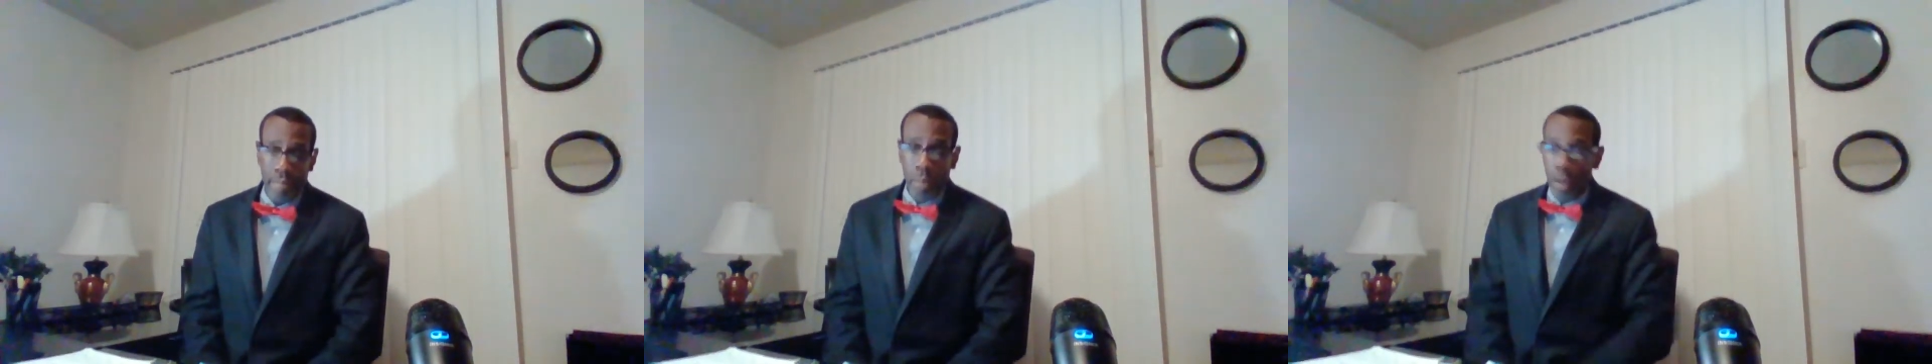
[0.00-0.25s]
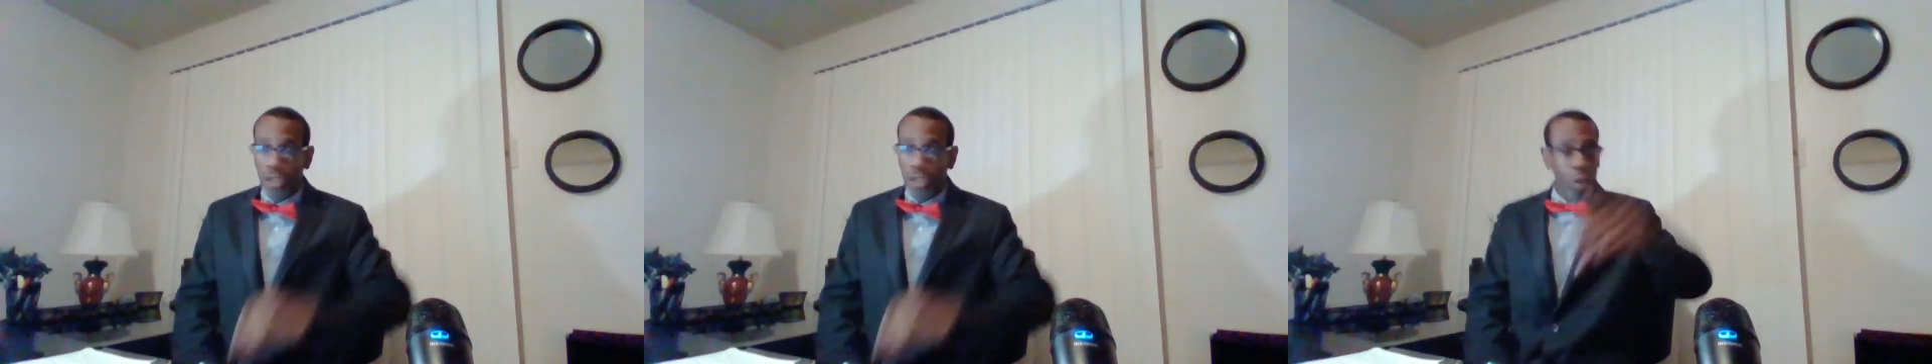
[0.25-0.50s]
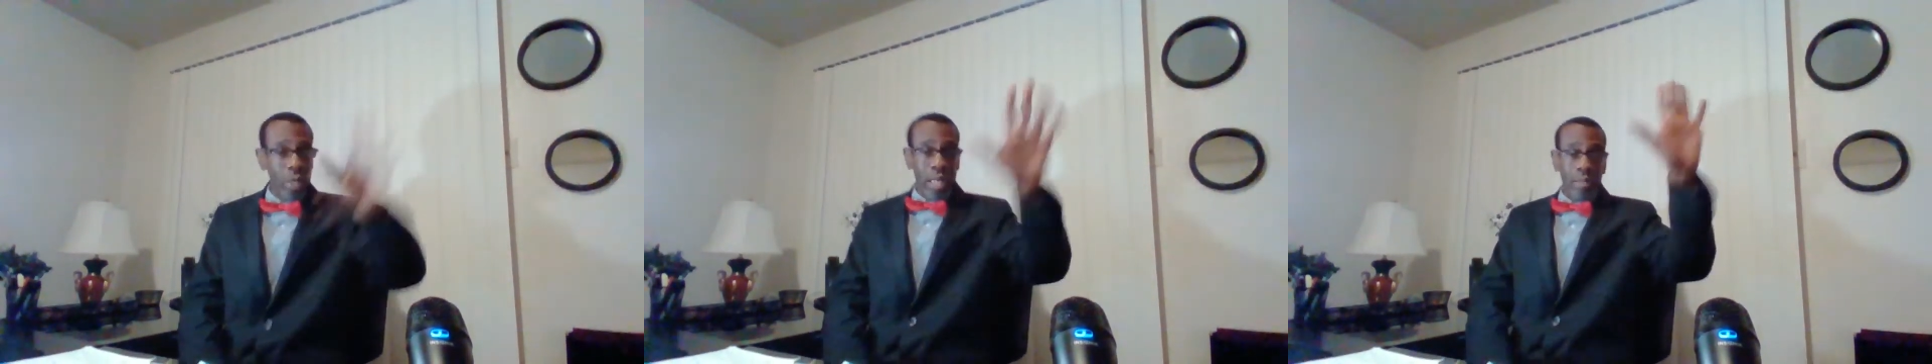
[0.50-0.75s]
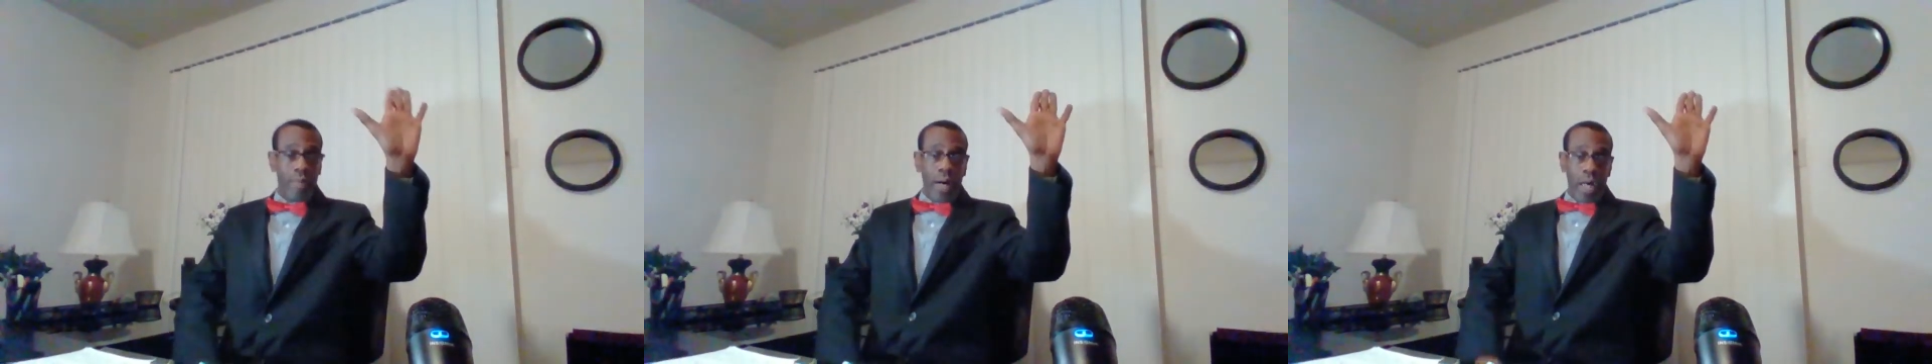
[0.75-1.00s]
Because you don't give
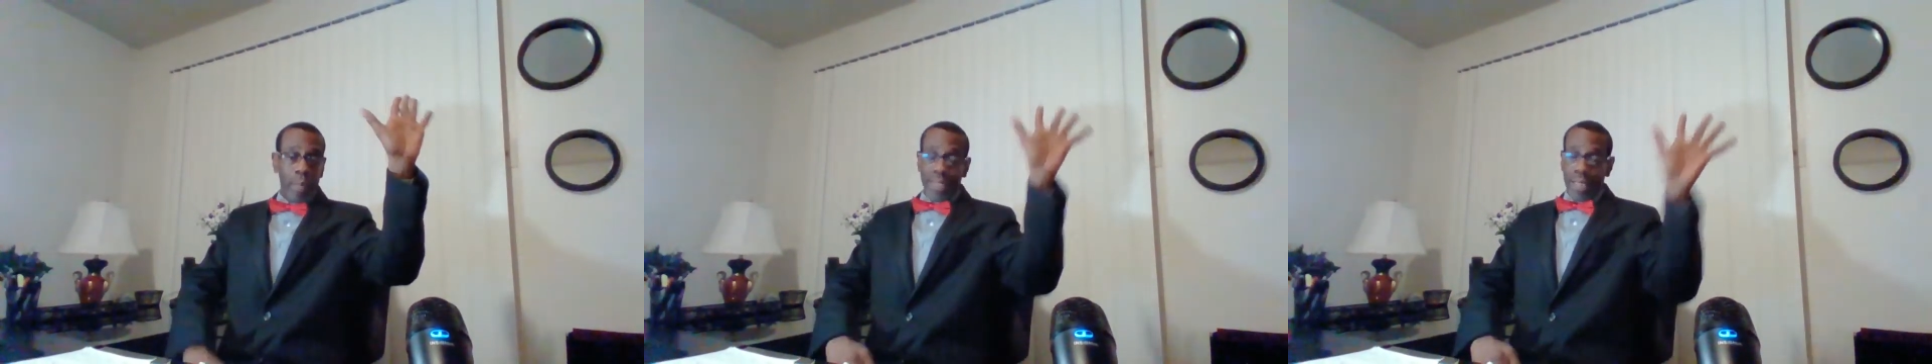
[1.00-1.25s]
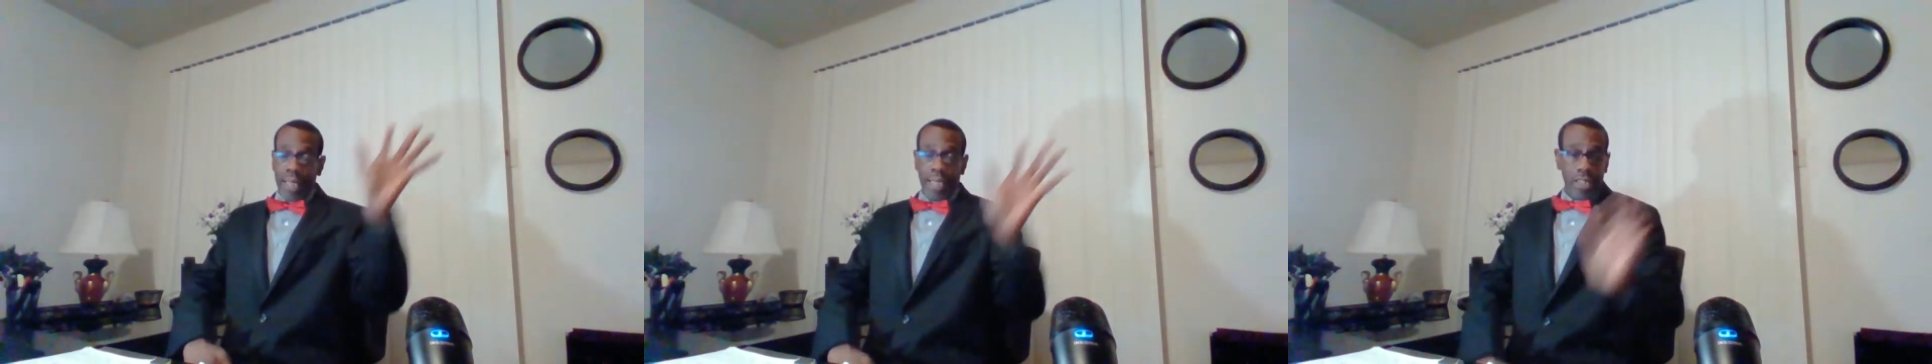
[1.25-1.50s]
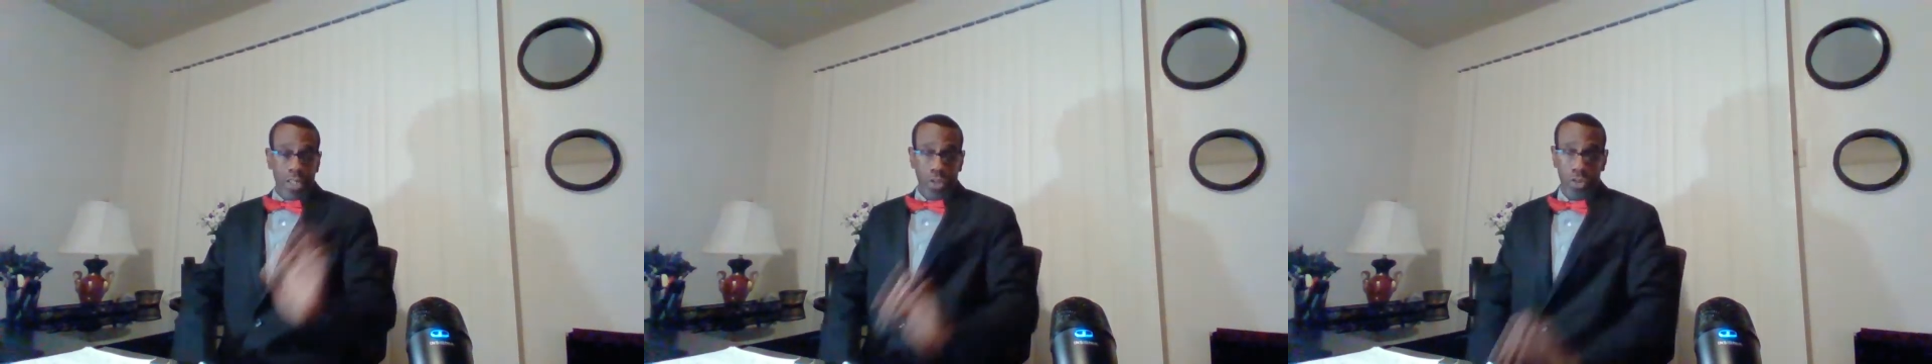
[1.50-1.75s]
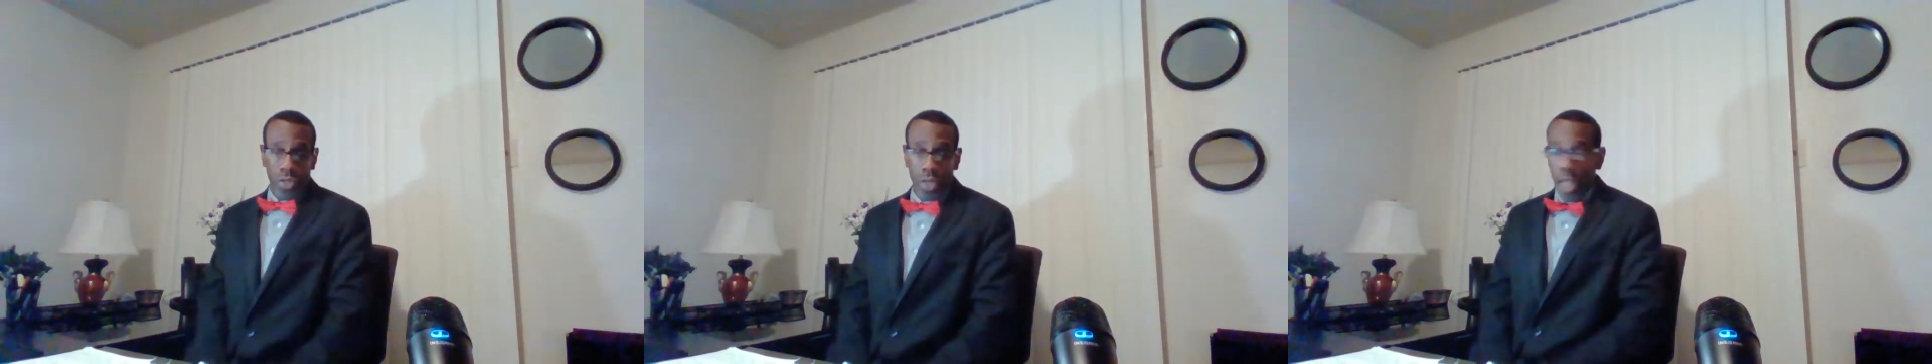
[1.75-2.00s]
a fuck about the
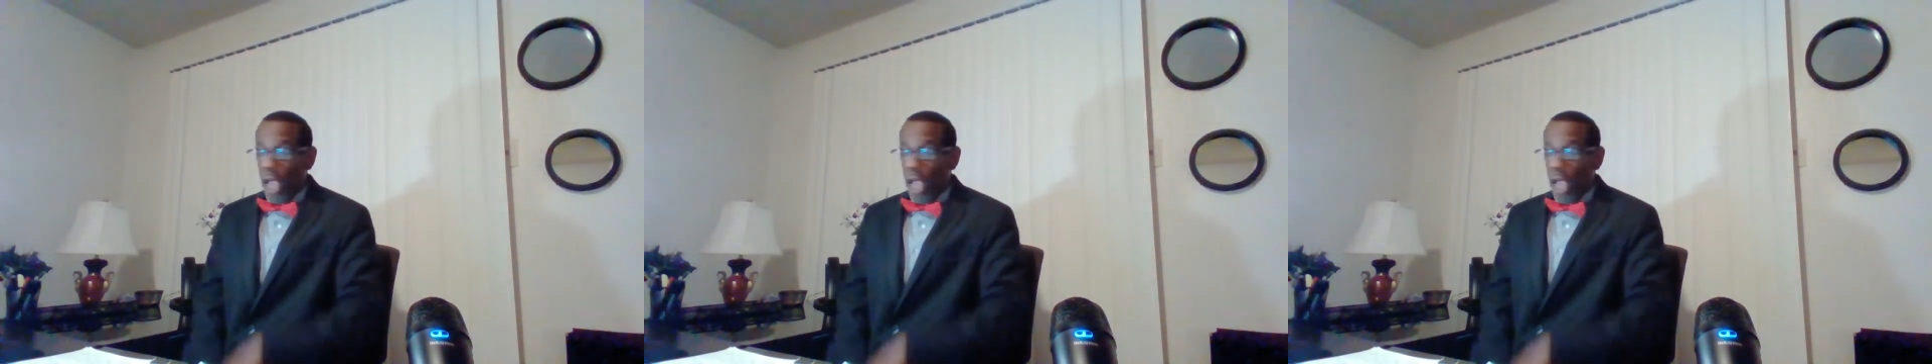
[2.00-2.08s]
Constitution.